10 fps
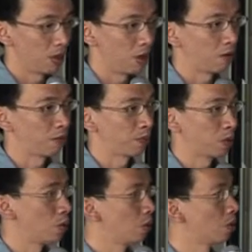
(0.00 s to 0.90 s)
of
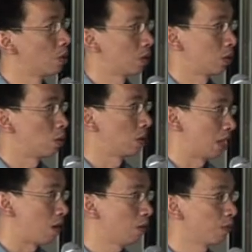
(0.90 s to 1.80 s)
two
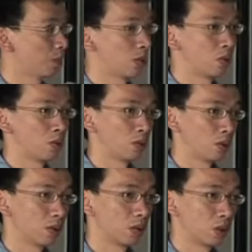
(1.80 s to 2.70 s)
self,
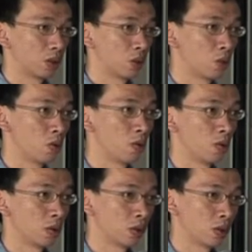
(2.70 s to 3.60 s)
two
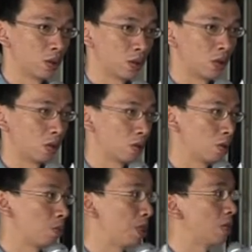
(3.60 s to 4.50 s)

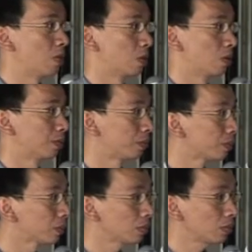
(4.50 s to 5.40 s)
people,
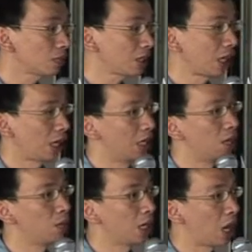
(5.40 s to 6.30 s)
and
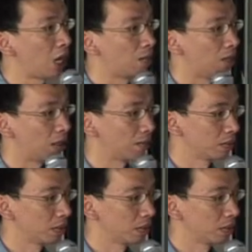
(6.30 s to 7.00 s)
then we kind of like